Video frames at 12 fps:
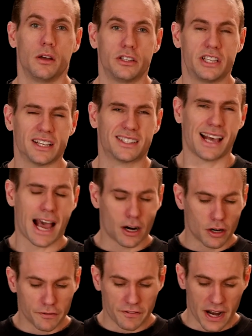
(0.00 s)
See, a
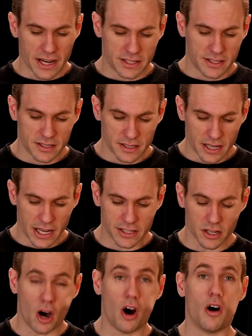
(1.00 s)
sacrifice is
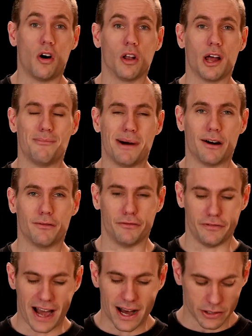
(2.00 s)
all about
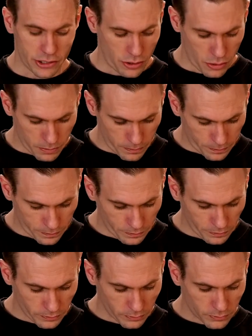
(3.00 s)
value.
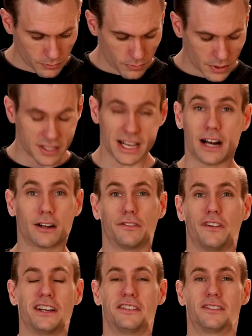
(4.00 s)

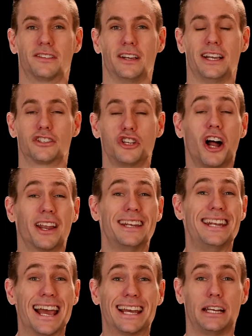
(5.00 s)
Sacrifice is not a
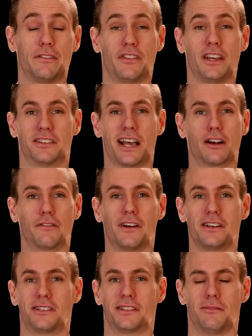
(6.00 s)
negative thing.
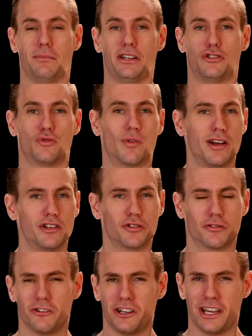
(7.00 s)
Sacrifice doesn't mean
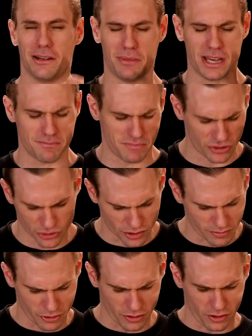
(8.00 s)
drudgery and being
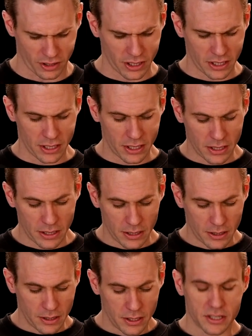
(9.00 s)
miserable.
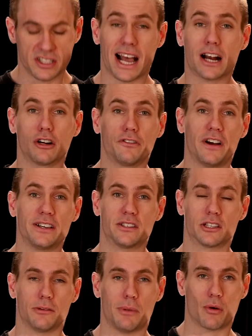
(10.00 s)
Sacrifice
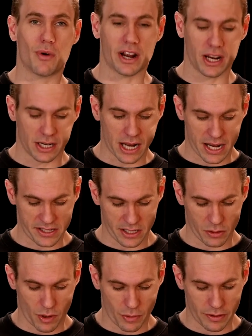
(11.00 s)
is about
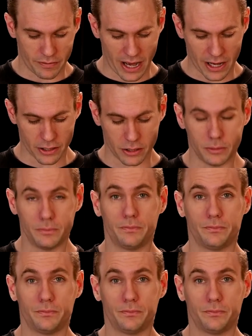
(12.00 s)
recognizing what we value.